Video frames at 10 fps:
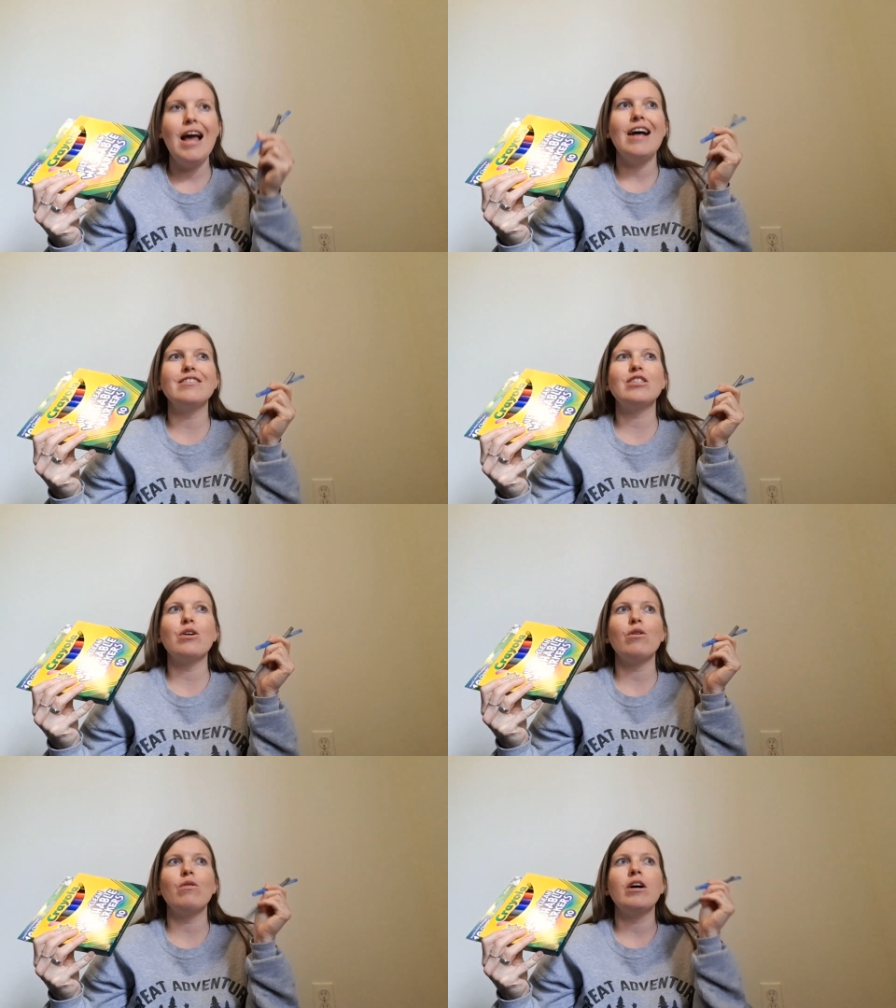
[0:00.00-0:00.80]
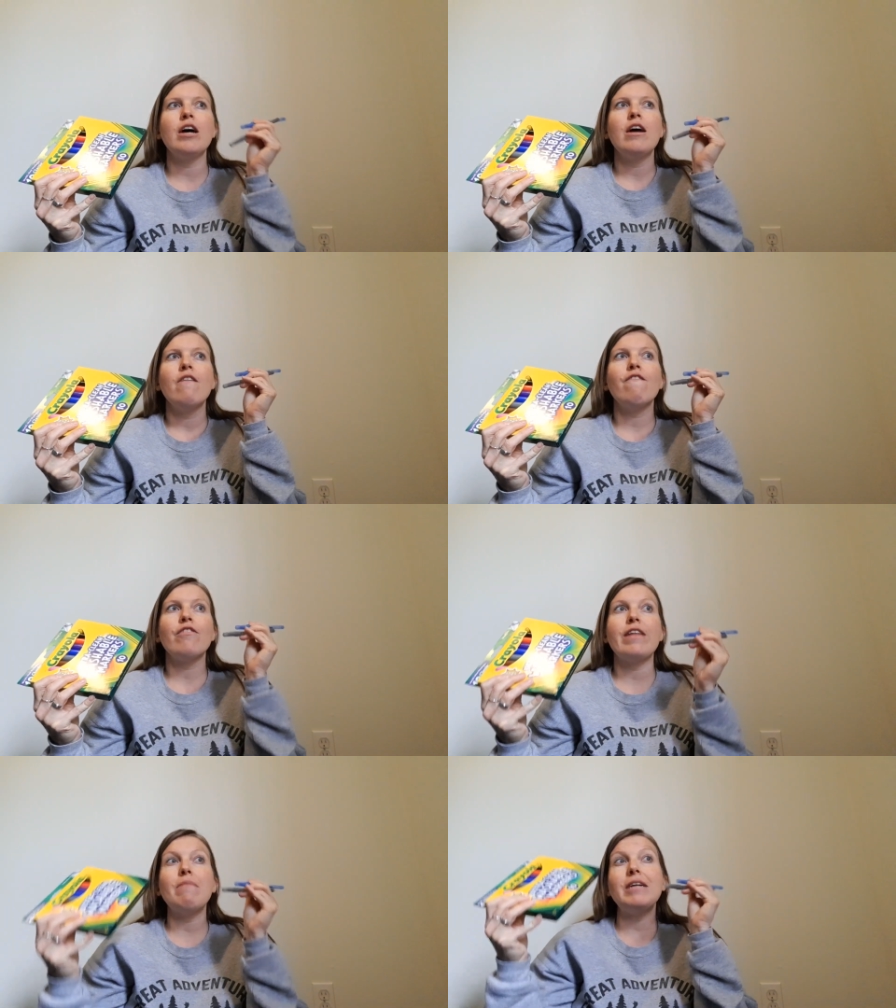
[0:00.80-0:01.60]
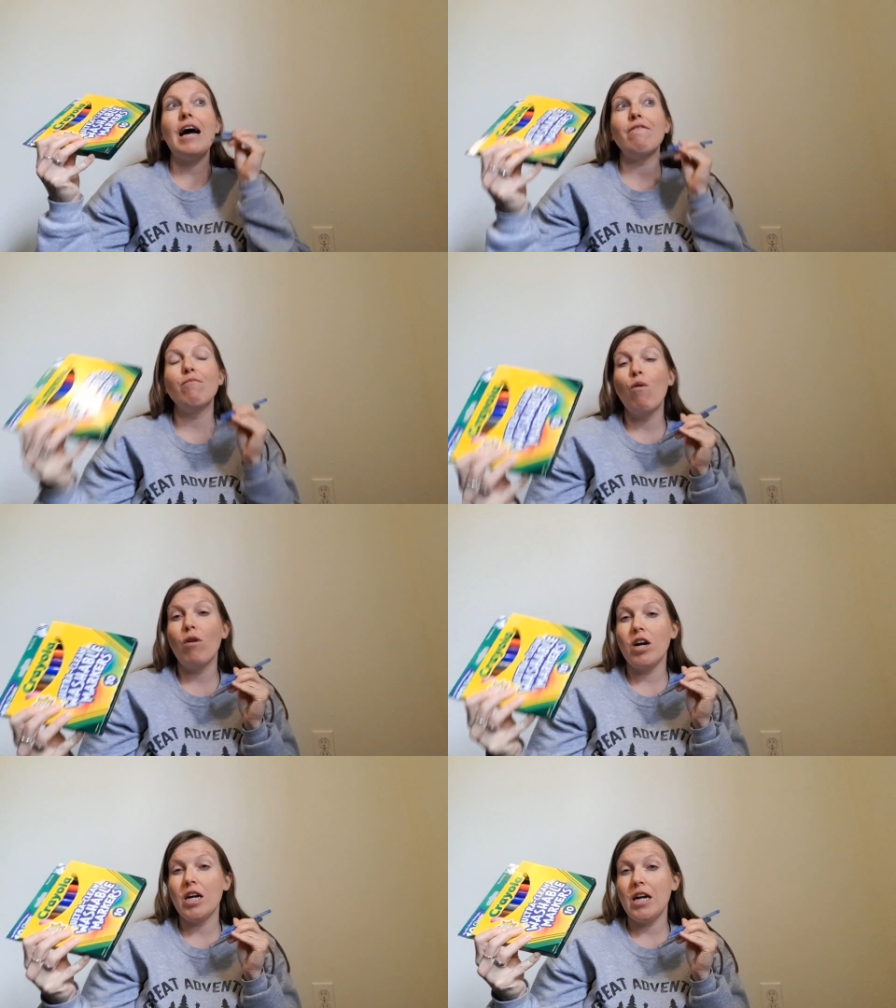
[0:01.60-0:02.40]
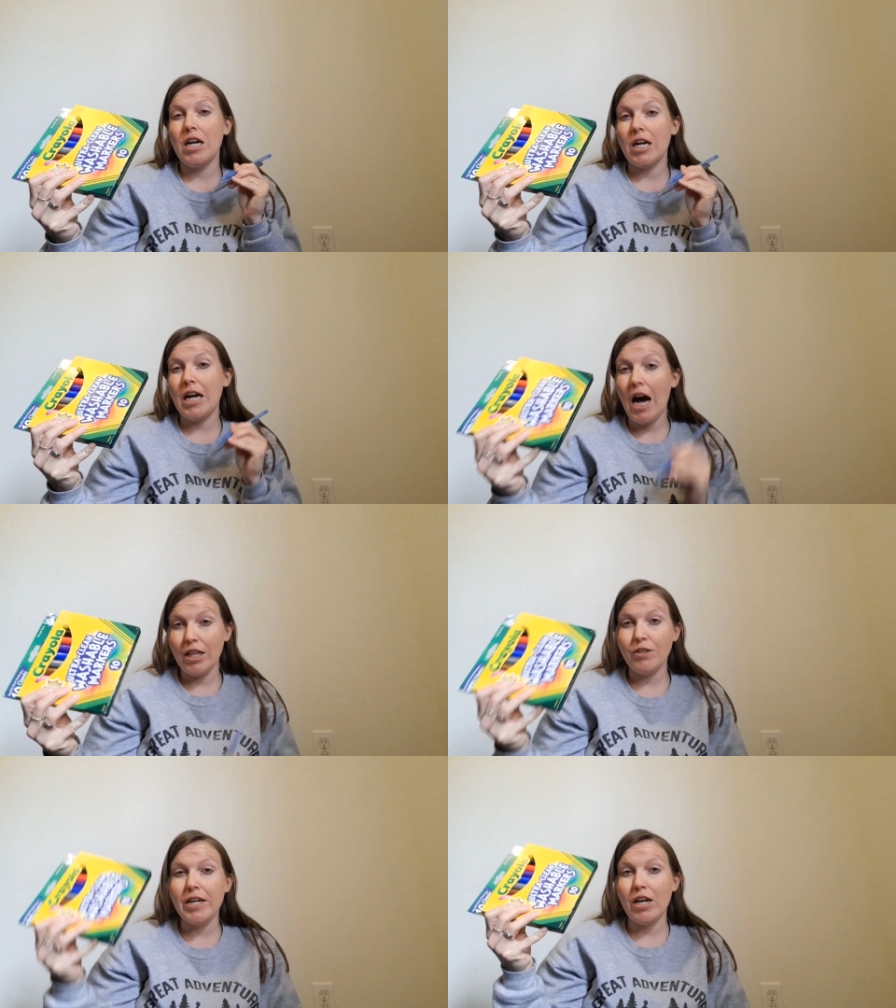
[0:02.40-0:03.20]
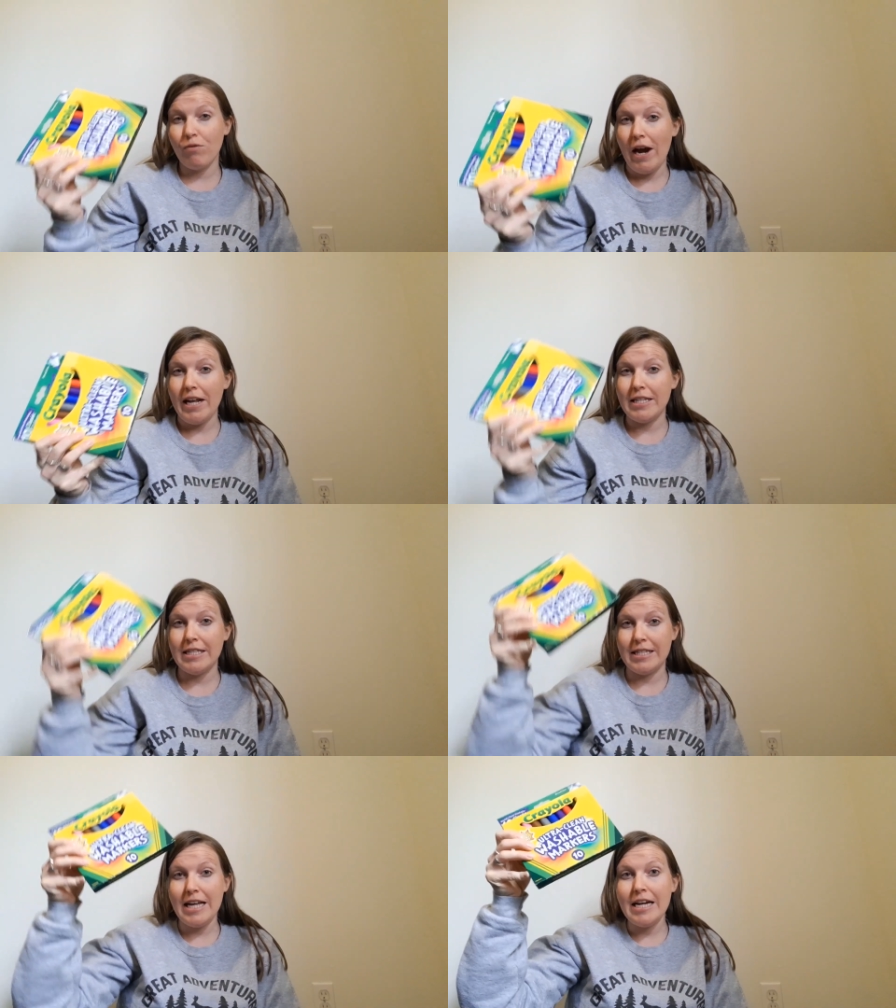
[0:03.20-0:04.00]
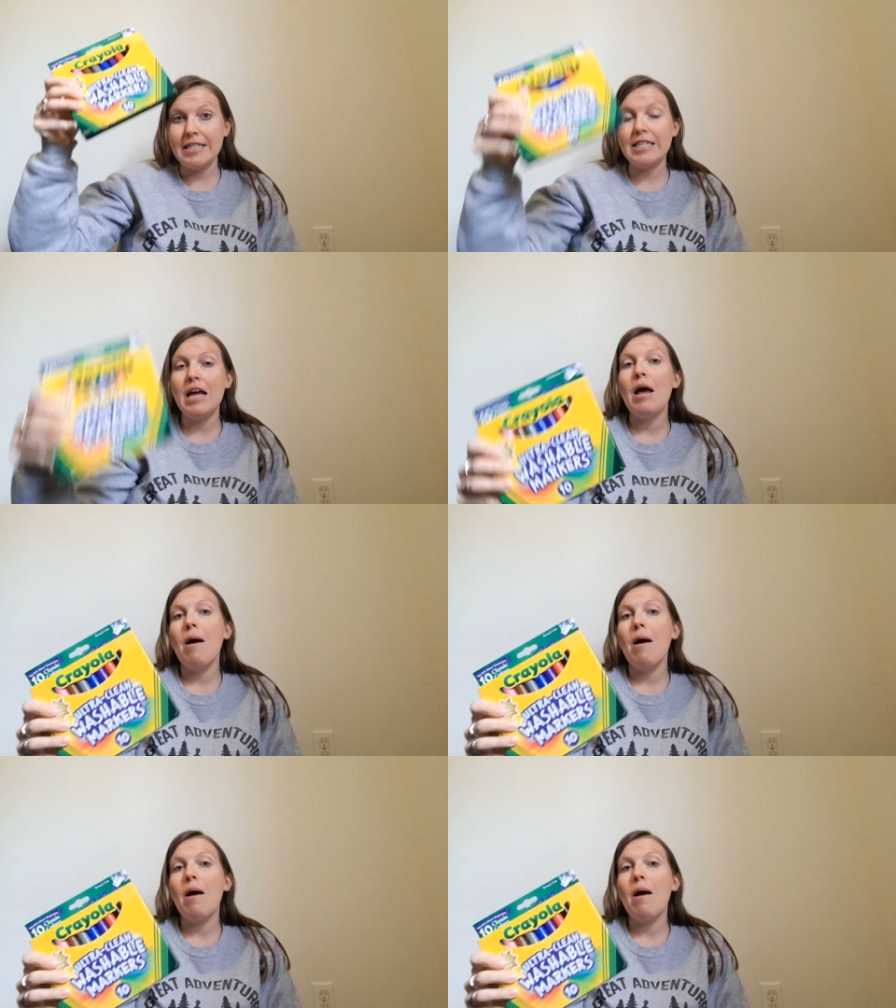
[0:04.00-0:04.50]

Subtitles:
And so for them to have more coloring and writing success,